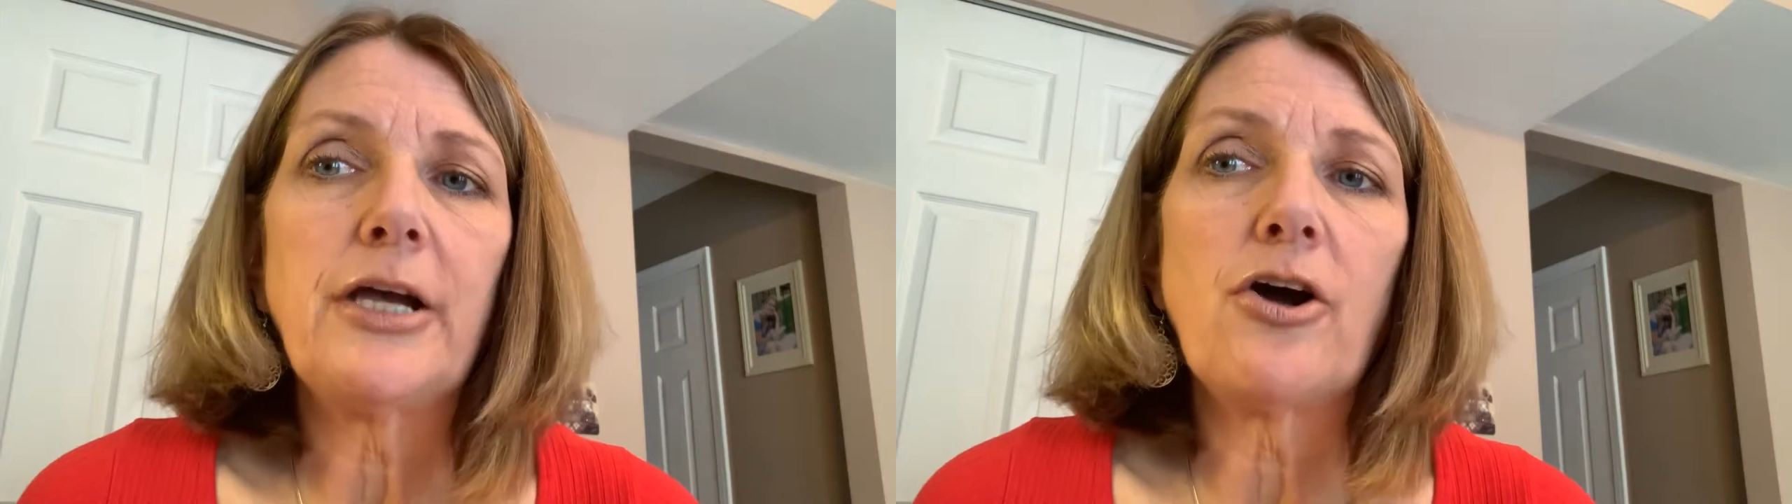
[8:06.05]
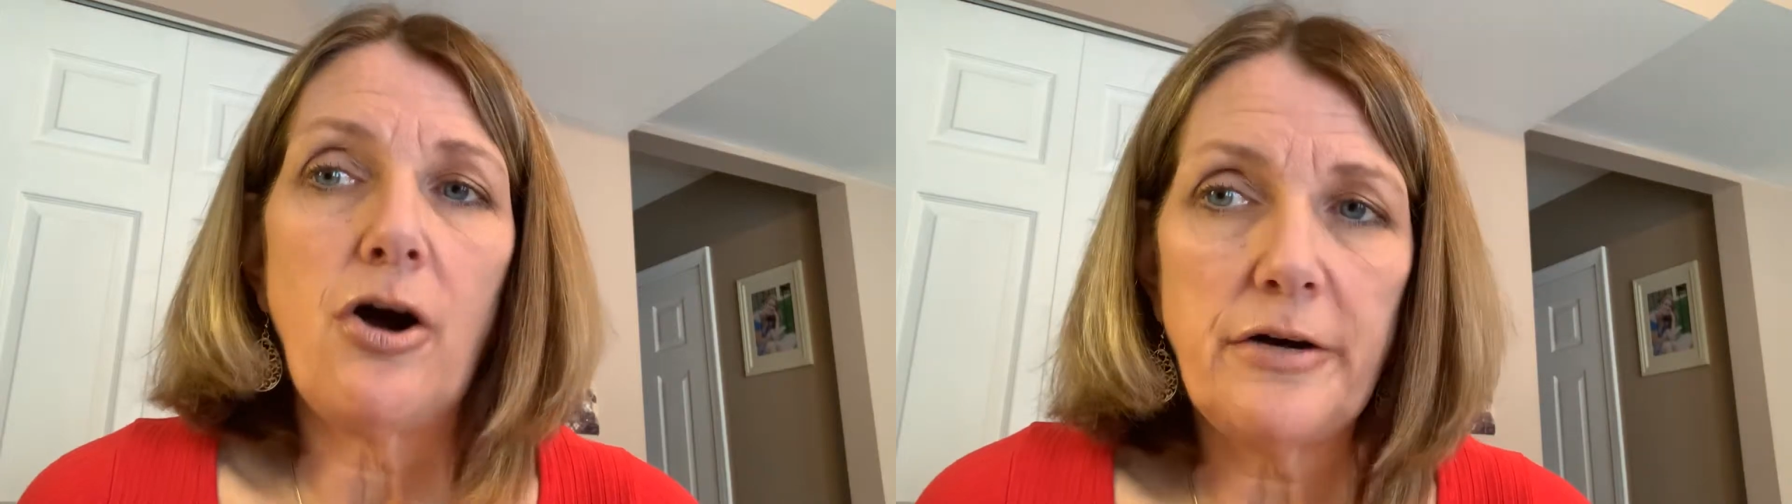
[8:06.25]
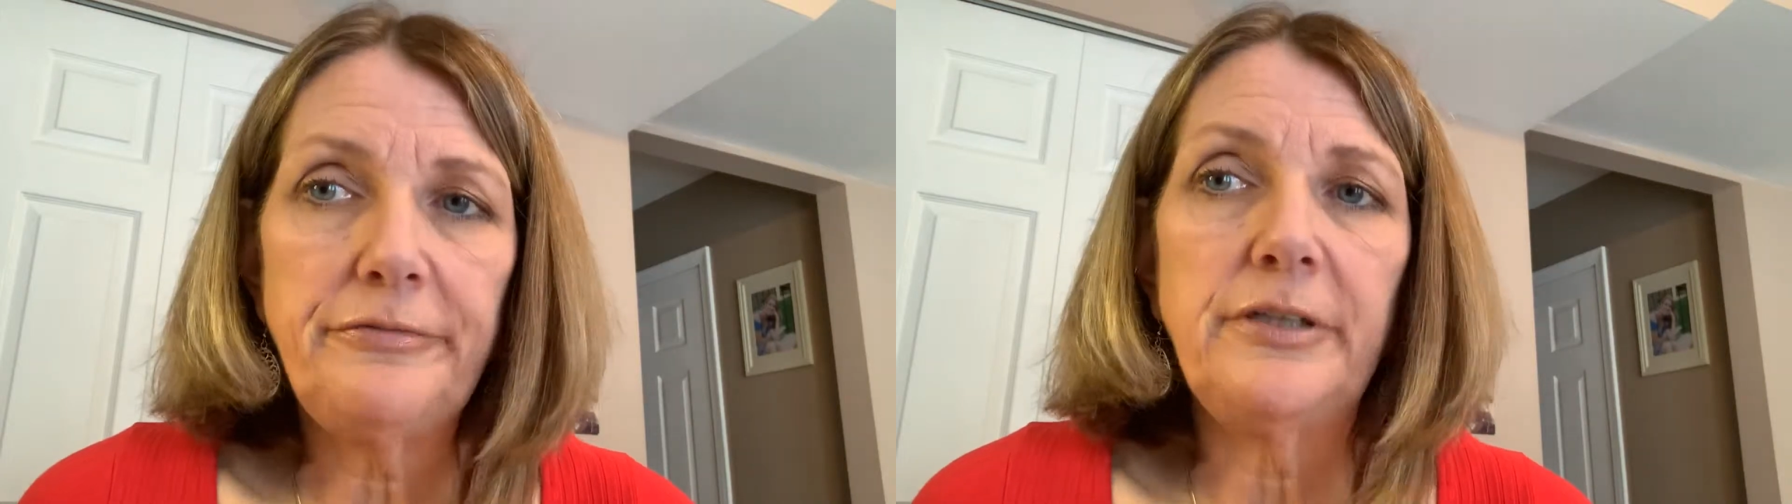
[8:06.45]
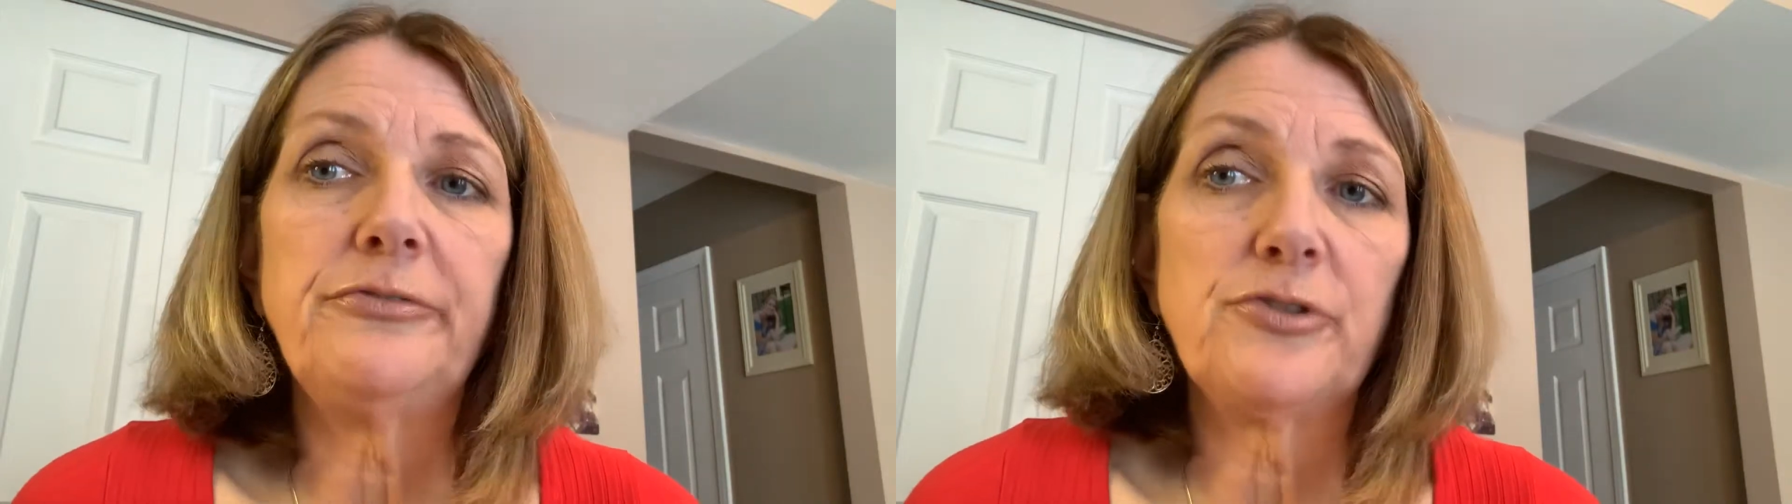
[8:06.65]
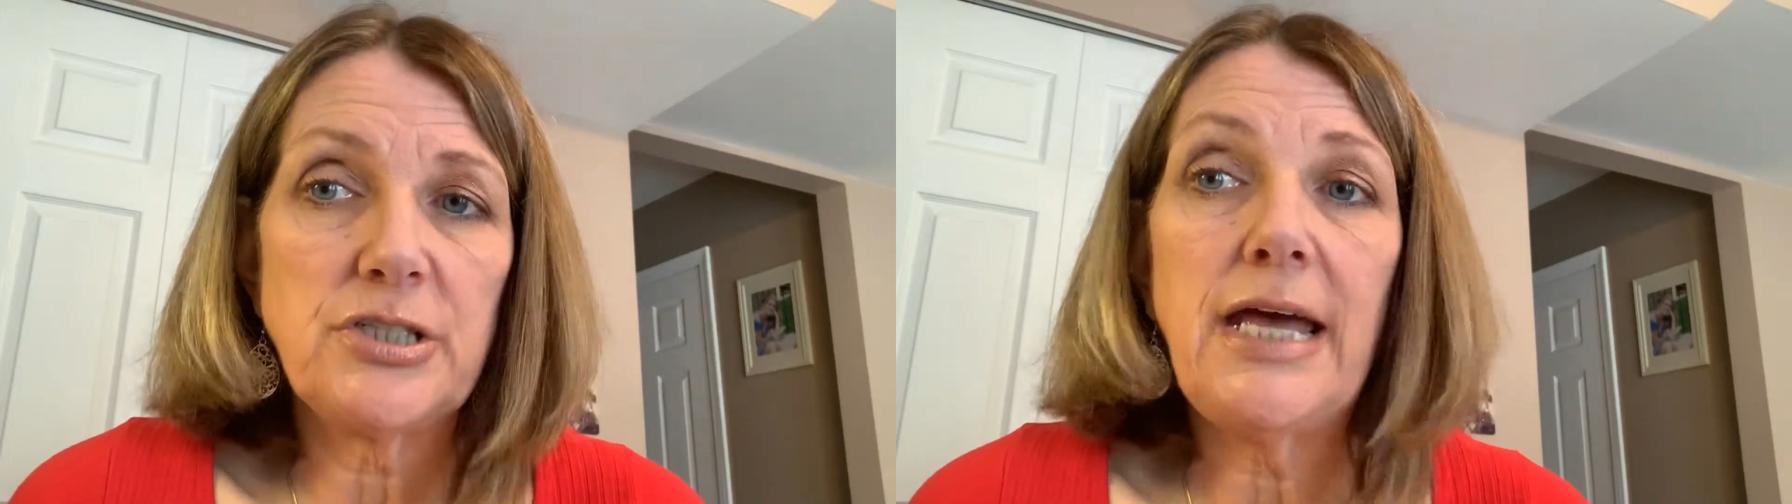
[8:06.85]
coffee
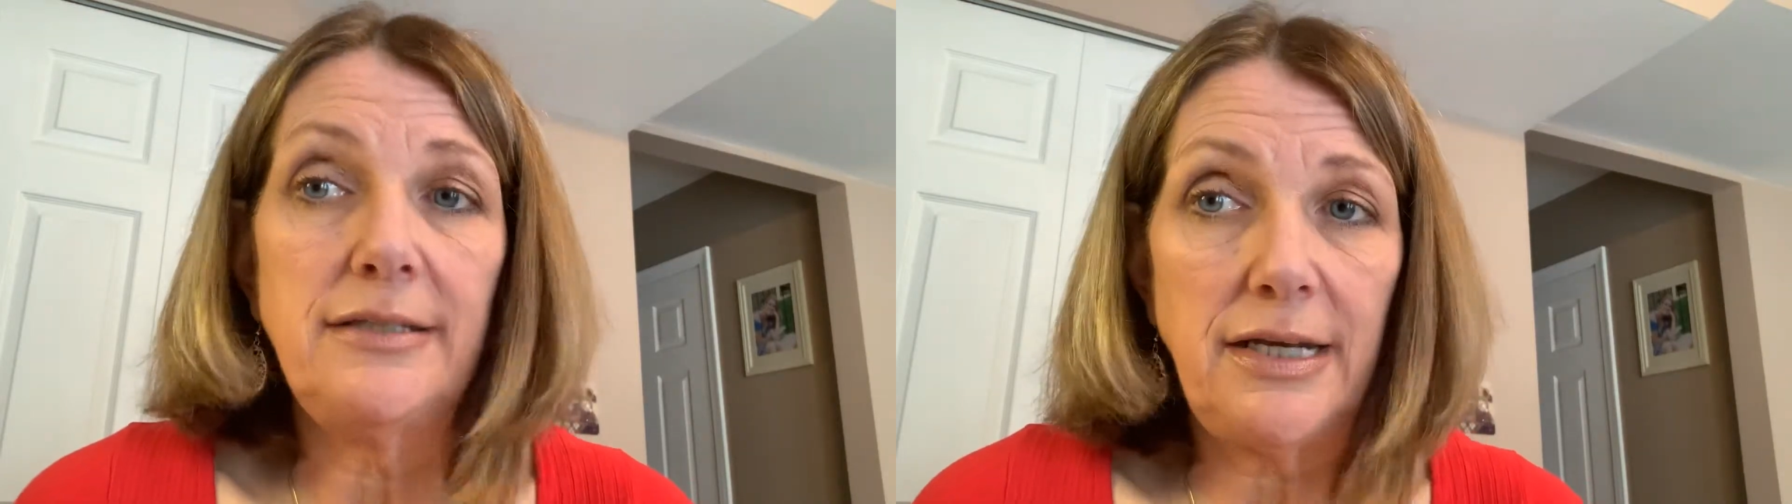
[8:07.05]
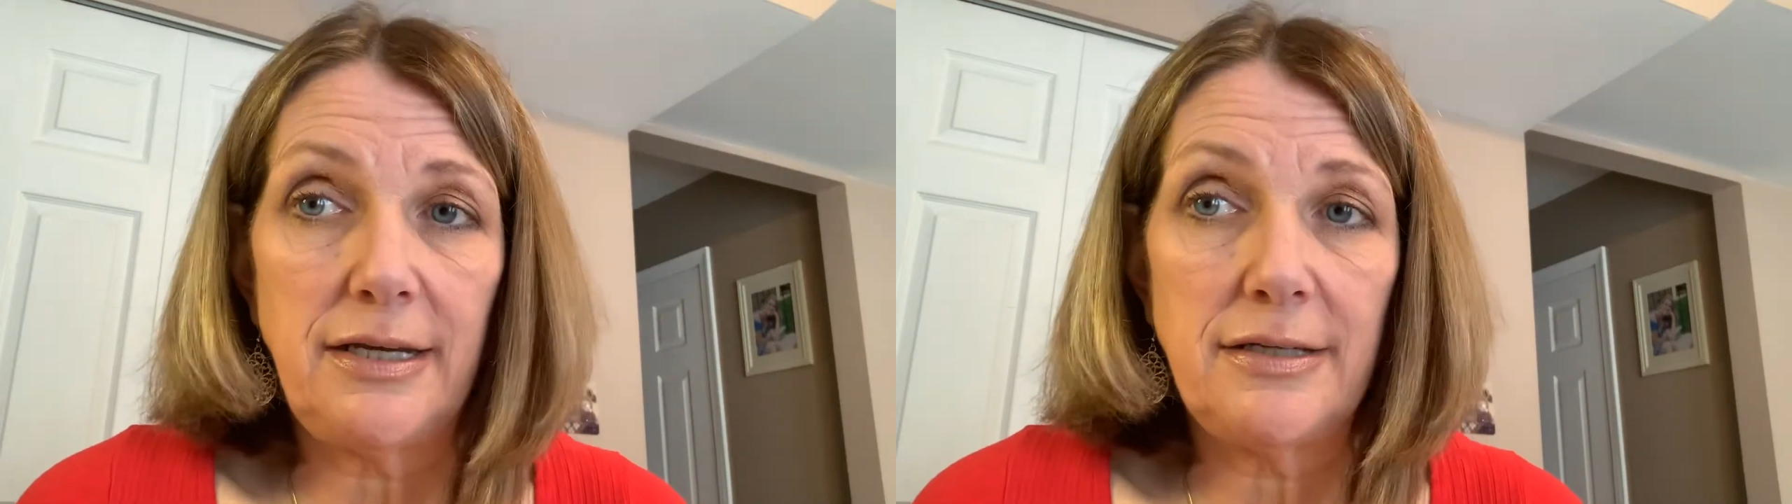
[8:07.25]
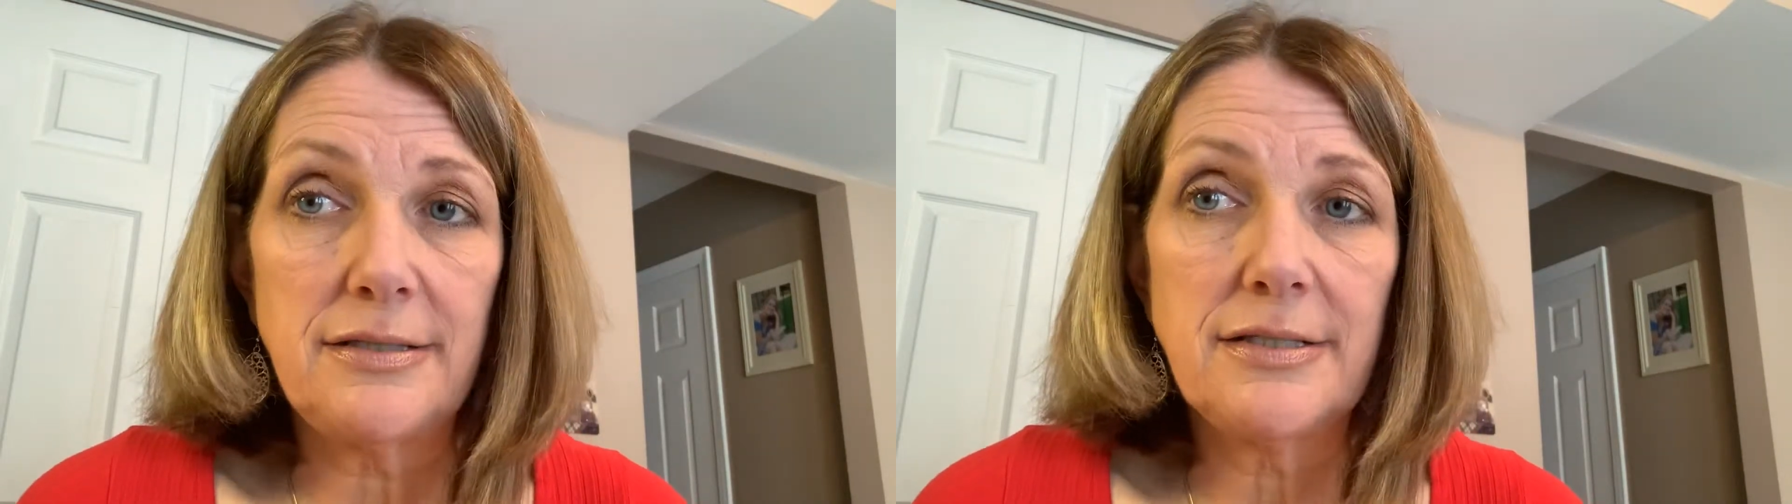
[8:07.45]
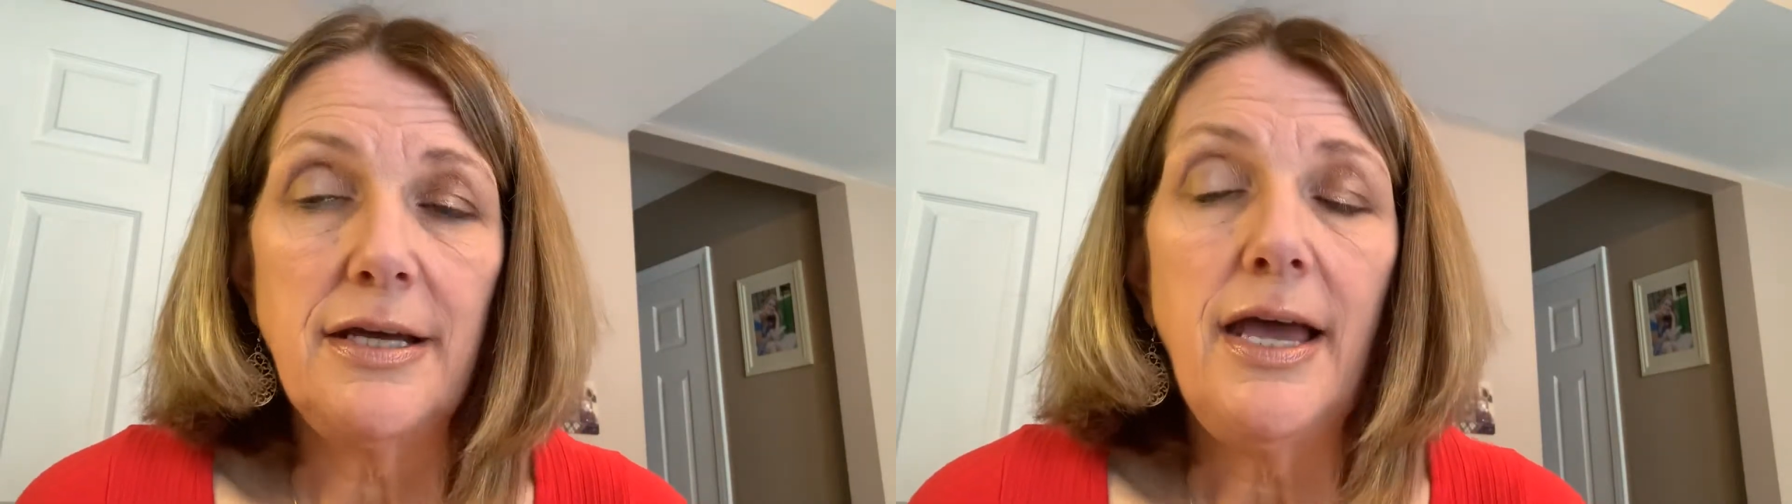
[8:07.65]
for 10 days.